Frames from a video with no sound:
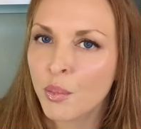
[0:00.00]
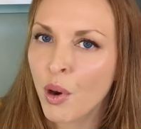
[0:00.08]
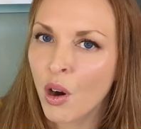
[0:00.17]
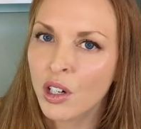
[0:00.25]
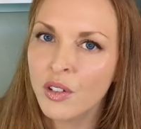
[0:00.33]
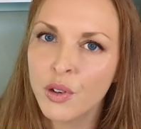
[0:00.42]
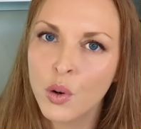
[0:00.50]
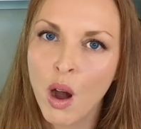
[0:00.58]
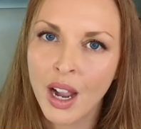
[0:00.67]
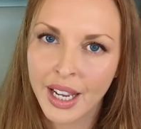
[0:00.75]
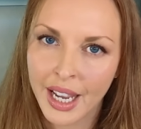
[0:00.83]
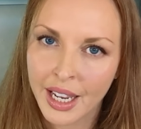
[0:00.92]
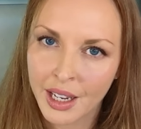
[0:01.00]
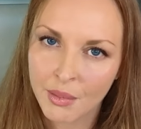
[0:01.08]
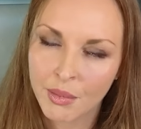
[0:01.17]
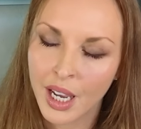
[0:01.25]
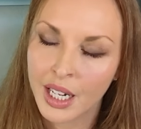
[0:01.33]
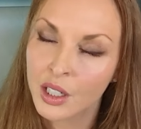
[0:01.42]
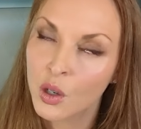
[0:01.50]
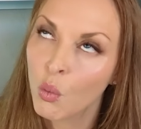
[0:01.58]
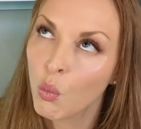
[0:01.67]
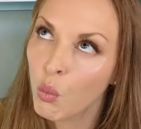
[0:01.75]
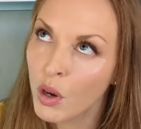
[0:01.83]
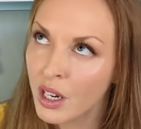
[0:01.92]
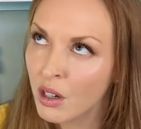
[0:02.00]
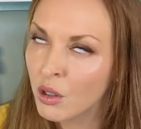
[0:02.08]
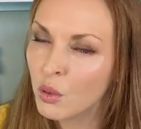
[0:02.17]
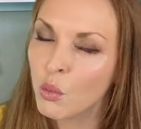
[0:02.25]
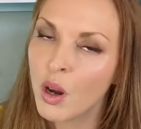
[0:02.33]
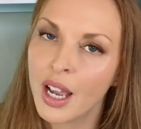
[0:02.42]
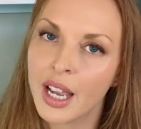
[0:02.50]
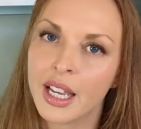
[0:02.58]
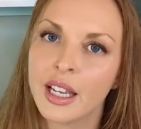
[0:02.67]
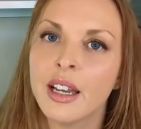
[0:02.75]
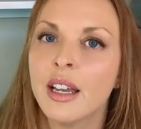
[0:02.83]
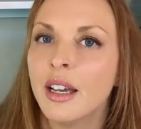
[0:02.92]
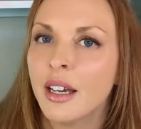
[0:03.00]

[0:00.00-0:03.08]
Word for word: a part of who I am, and in a weird way,